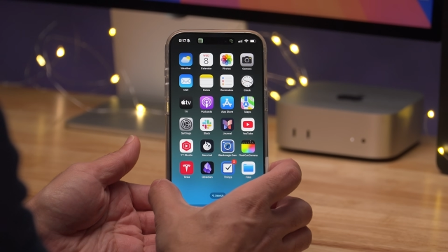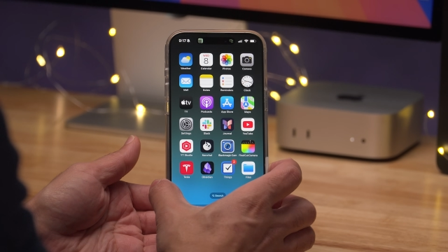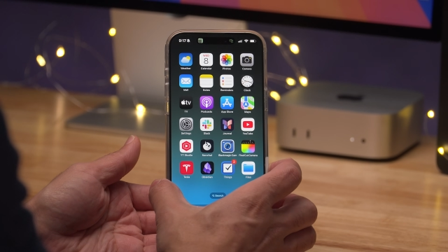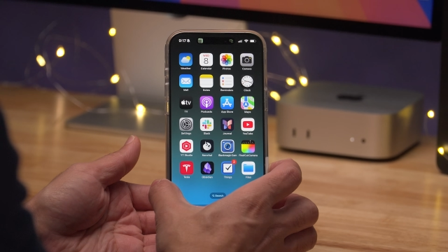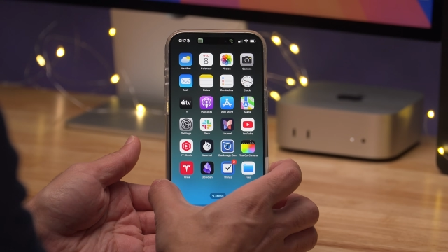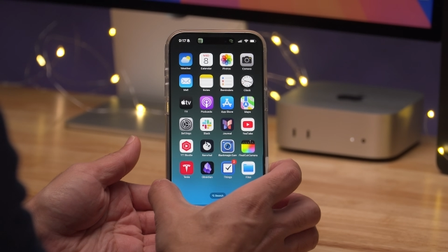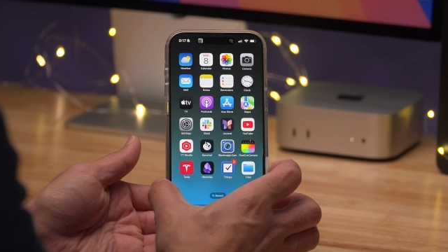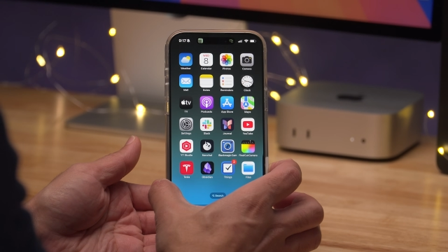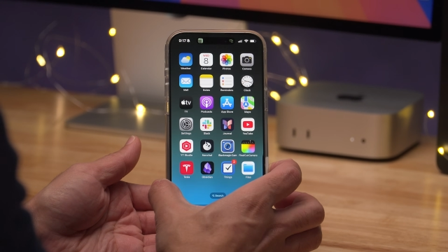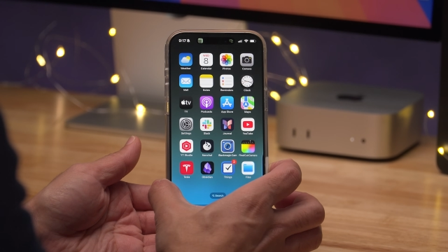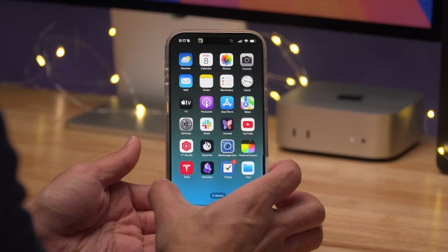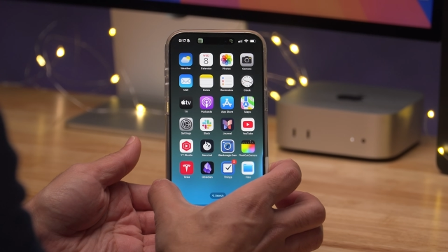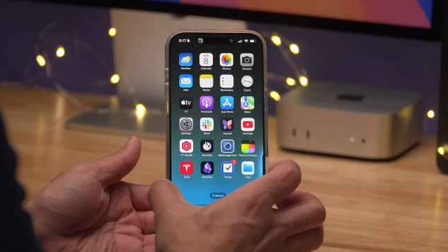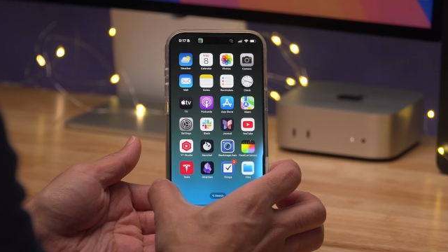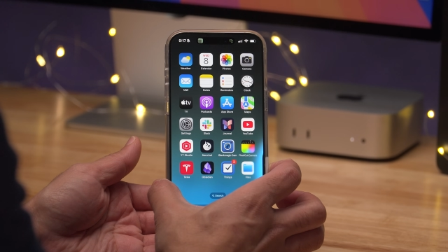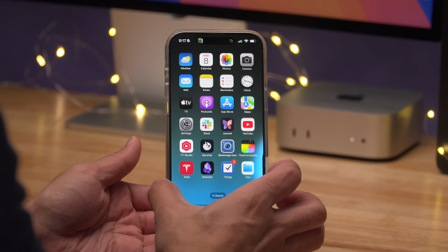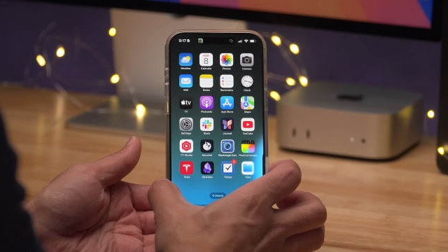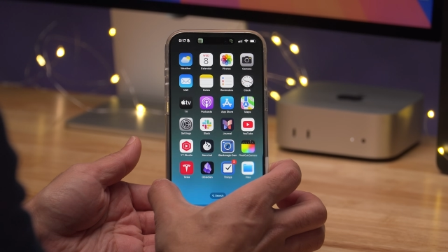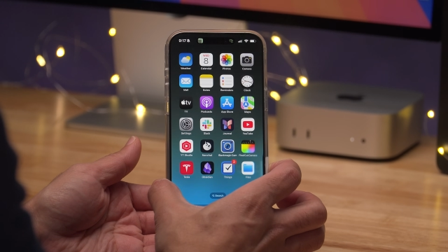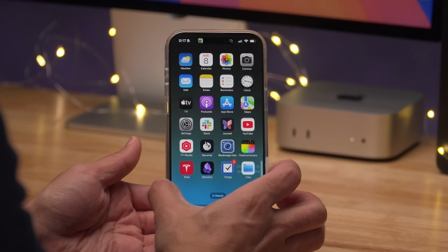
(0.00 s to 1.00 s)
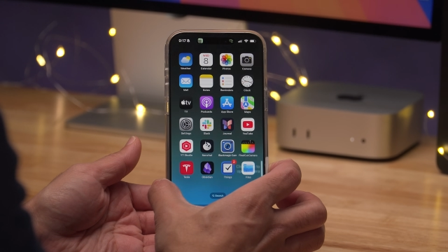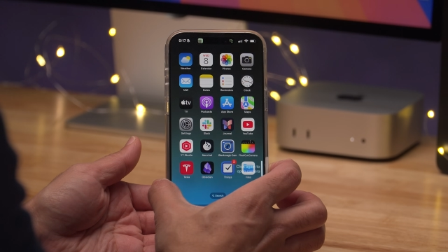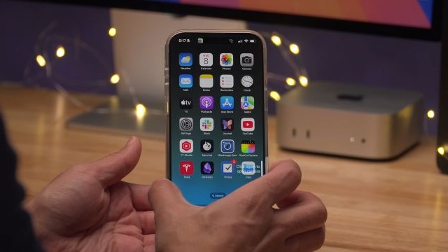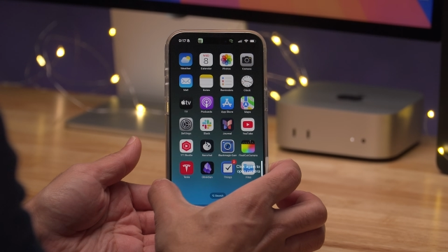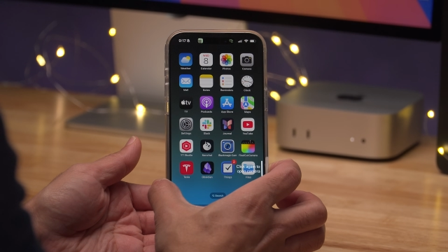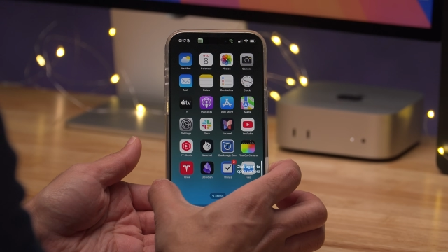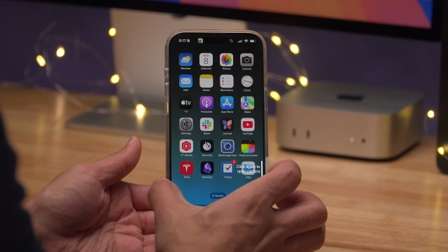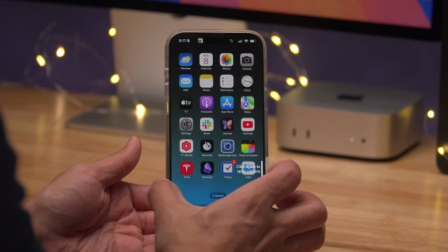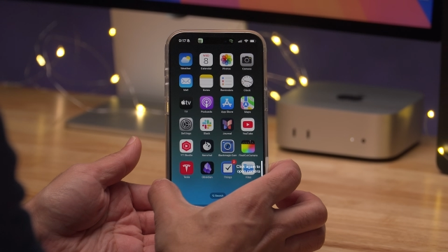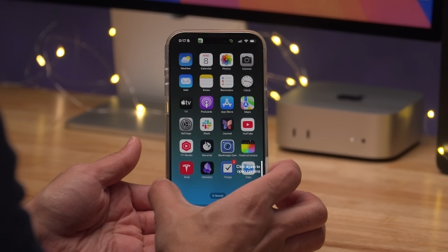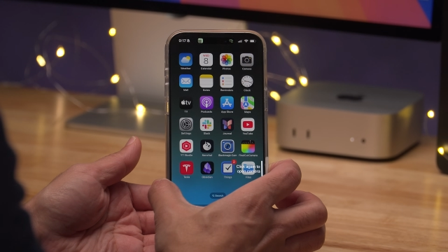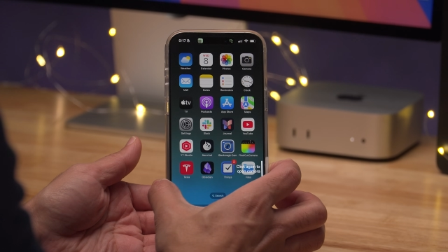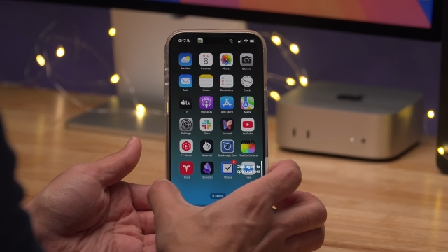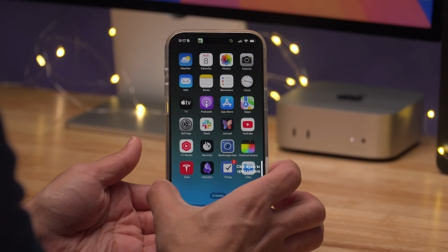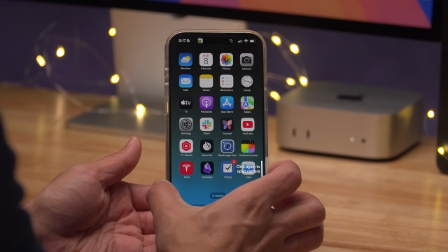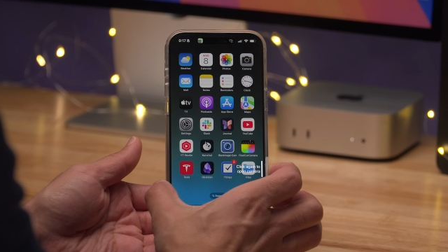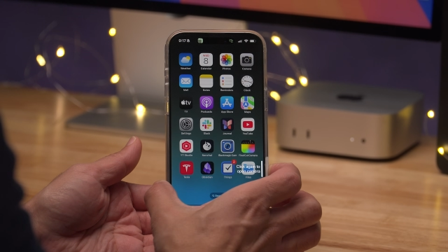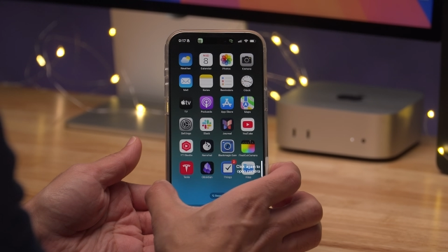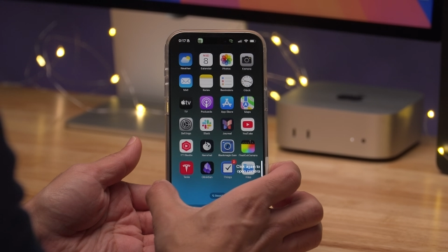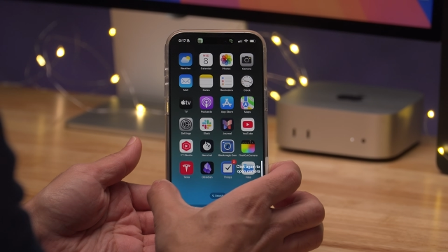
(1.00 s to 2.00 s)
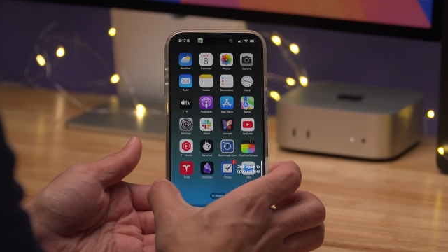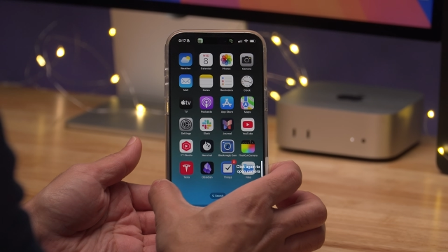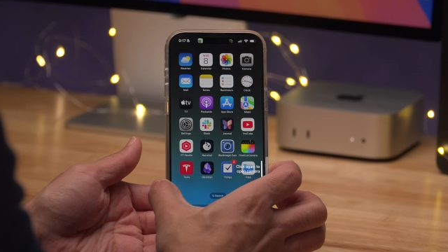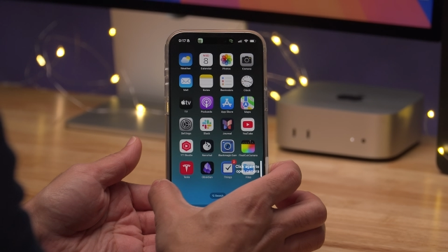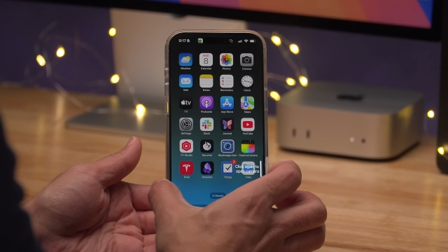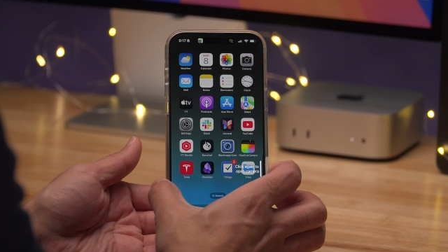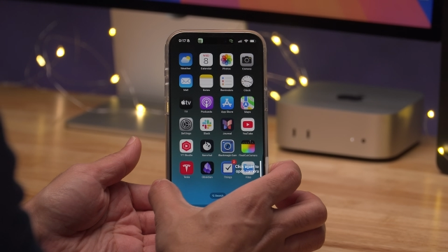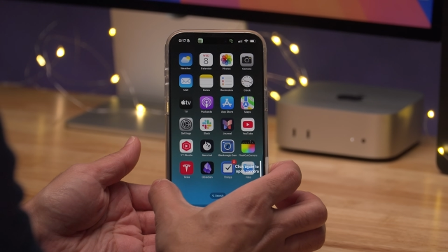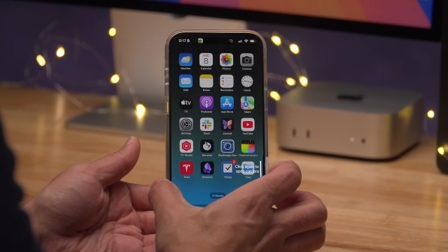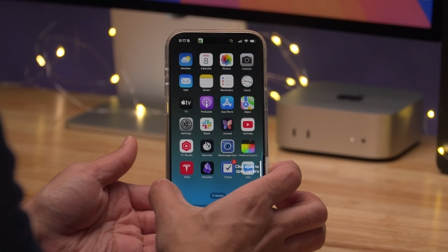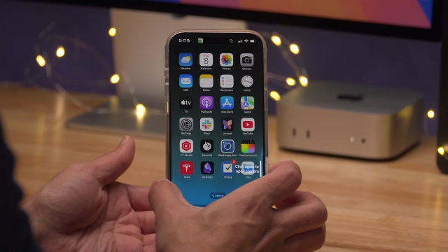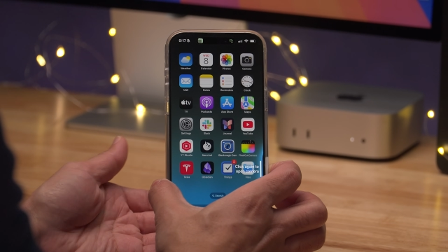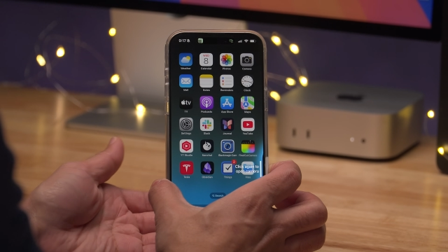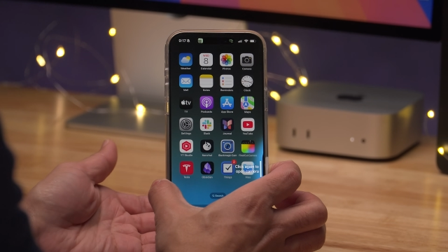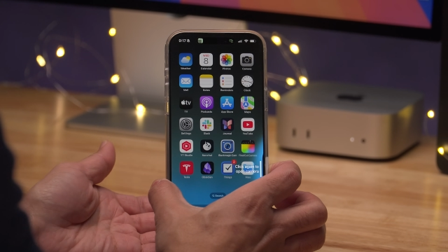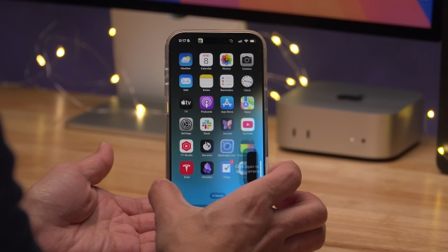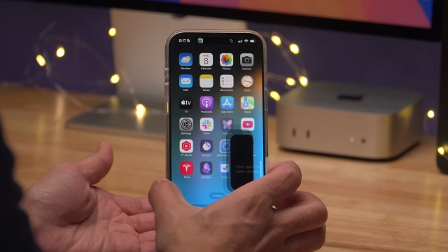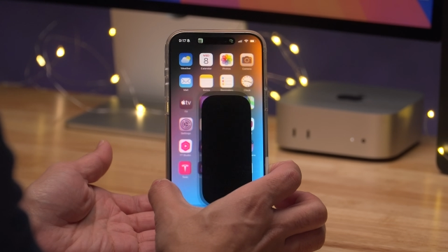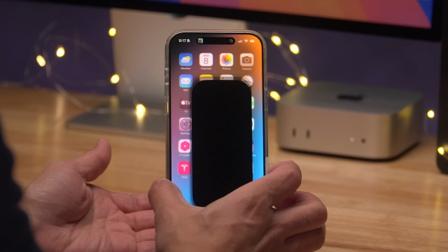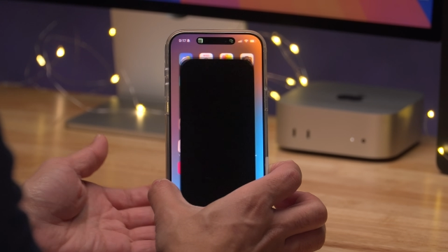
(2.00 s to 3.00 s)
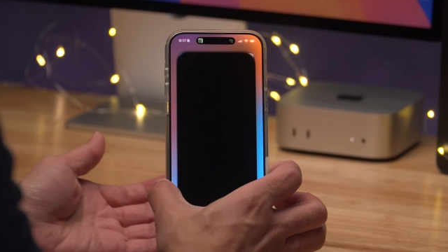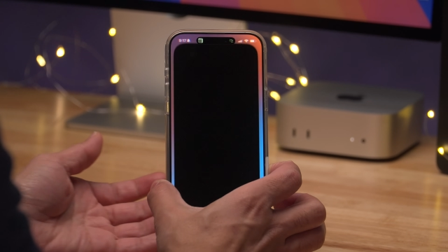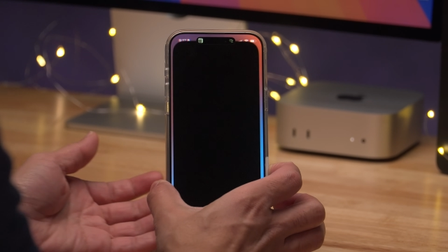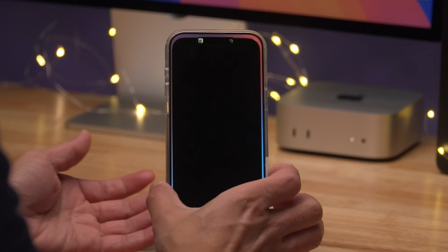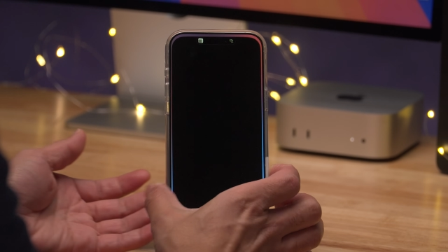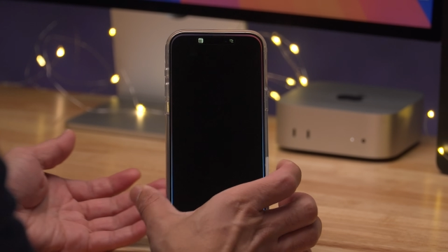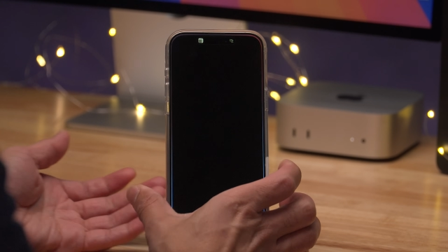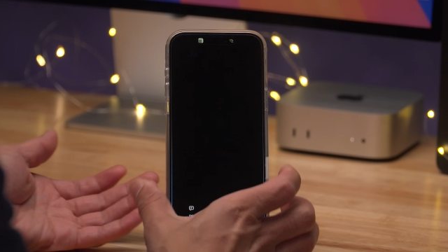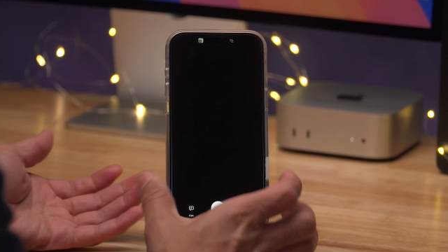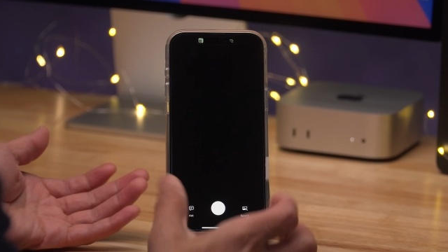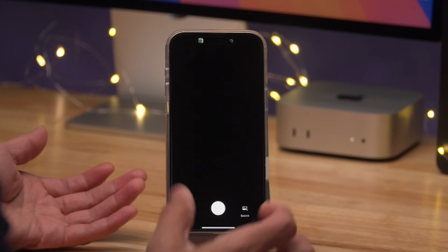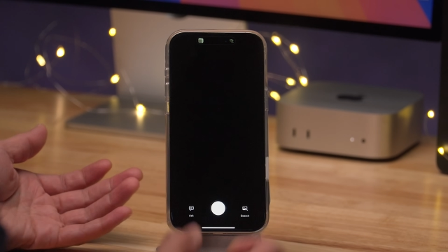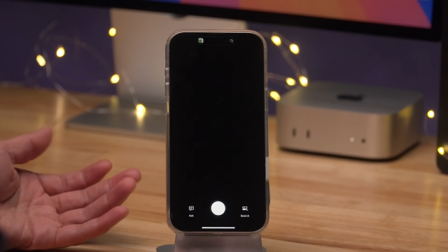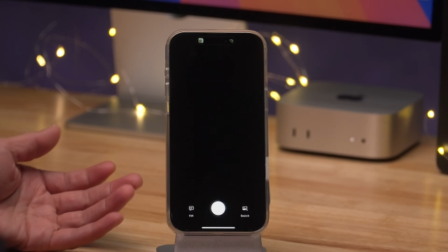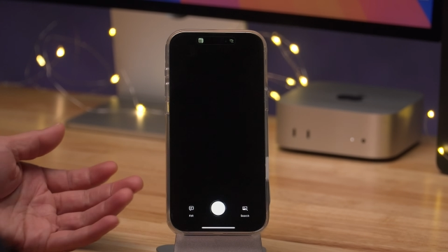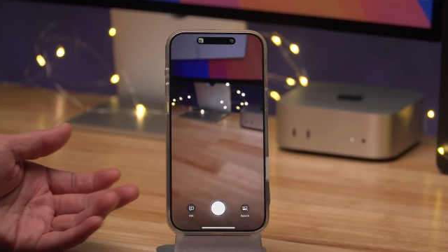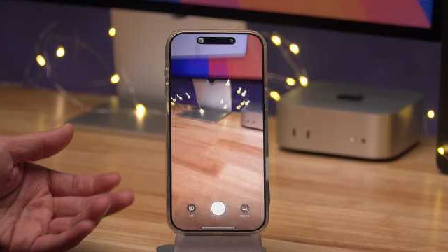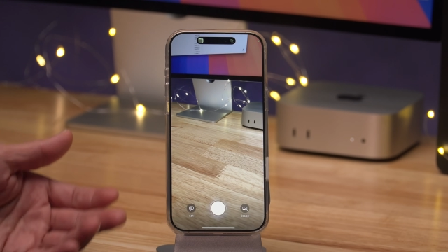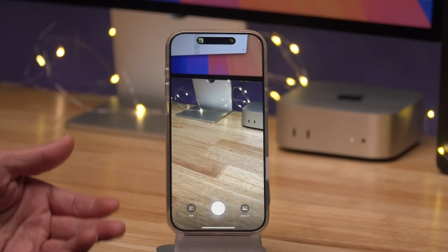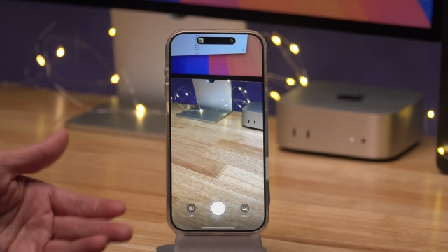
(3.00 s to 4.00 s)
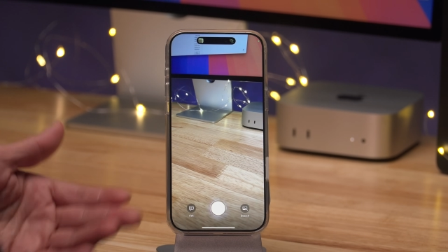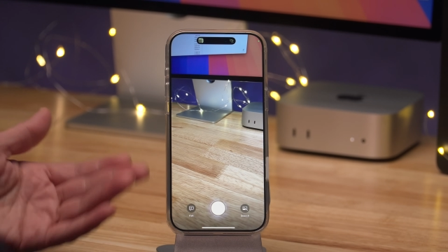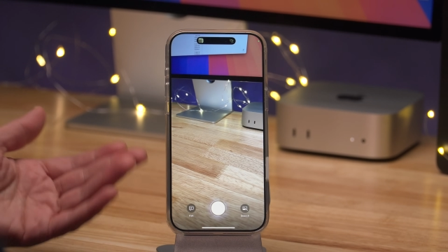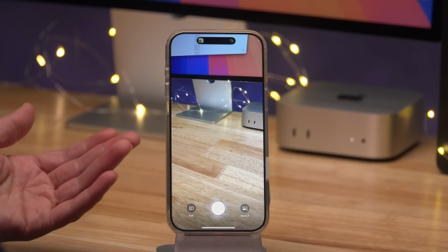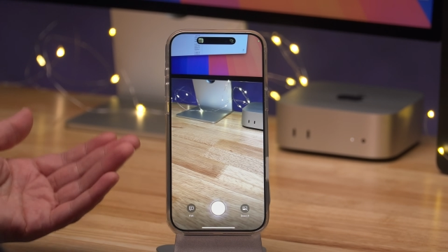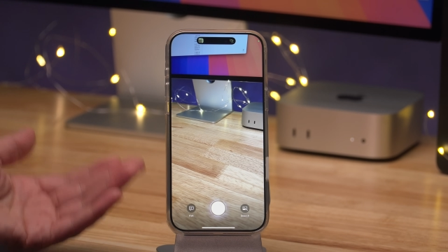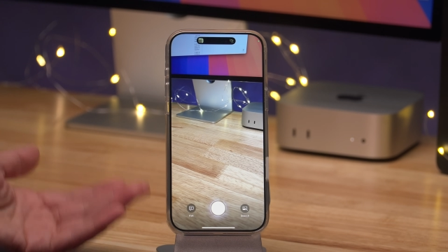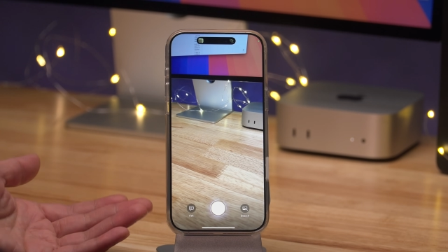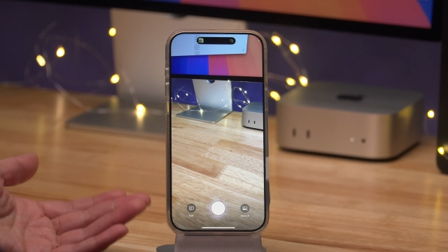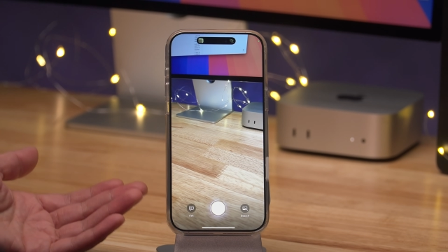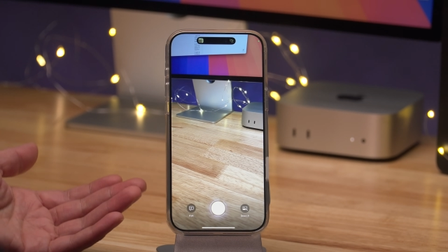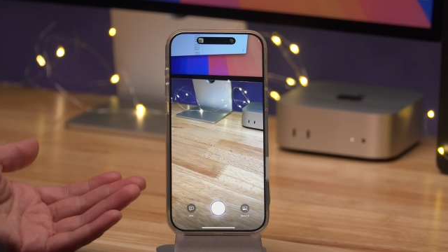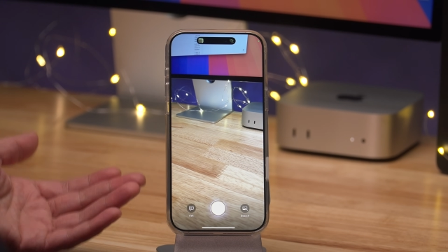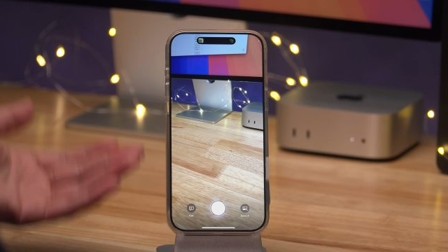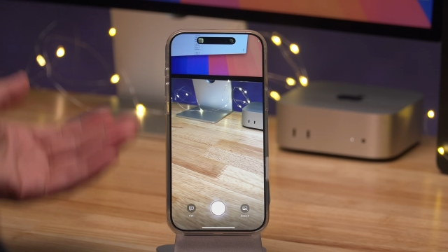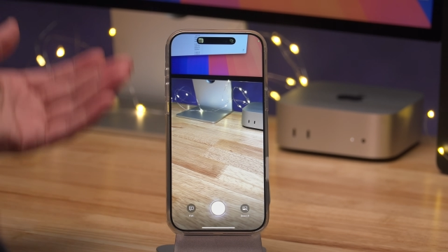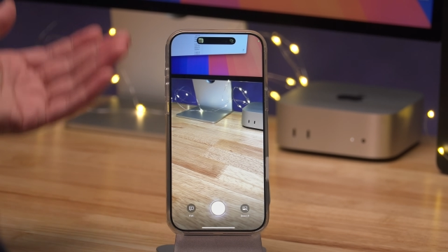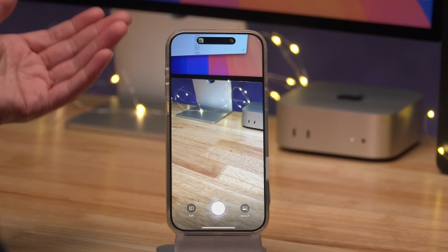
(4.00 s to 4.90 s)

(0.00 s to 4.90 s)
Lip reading: No face is visible, so there are no lips to read.